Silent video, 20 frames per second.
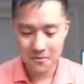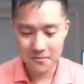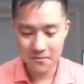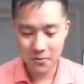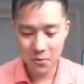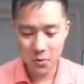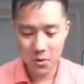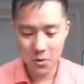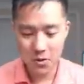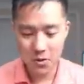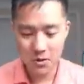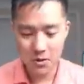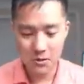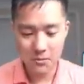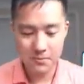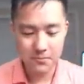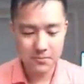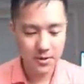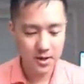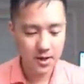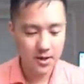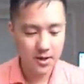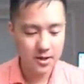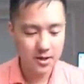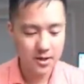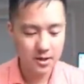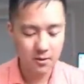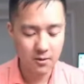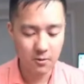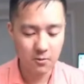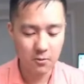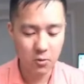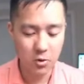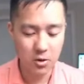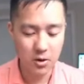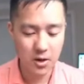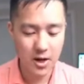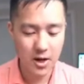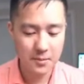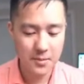Foil. Or foil
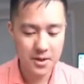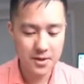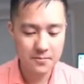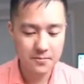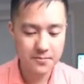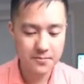common,